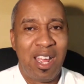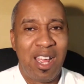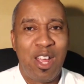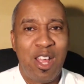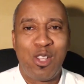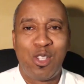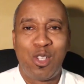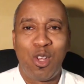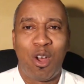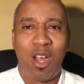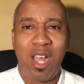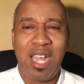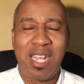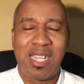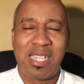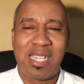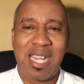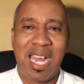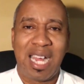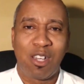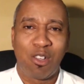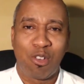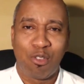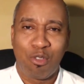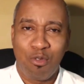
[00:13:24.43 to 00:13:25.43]
So it's
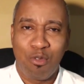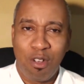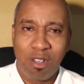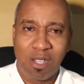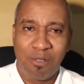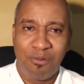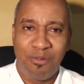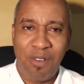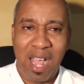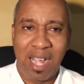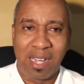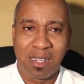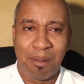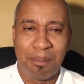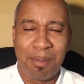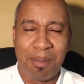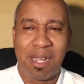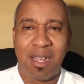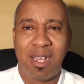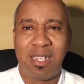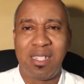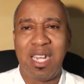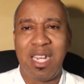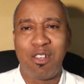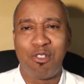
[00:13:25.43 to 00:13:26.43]
that trust factor.
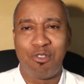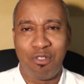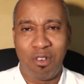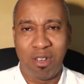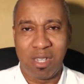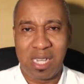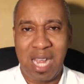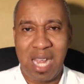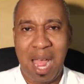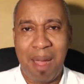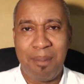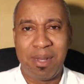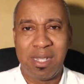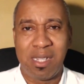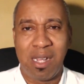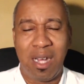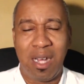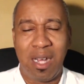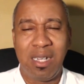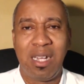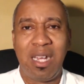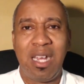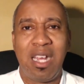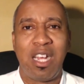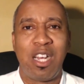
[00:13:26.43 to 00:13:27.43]
Because they trust
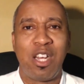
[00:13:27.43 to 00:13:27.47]
Amazon,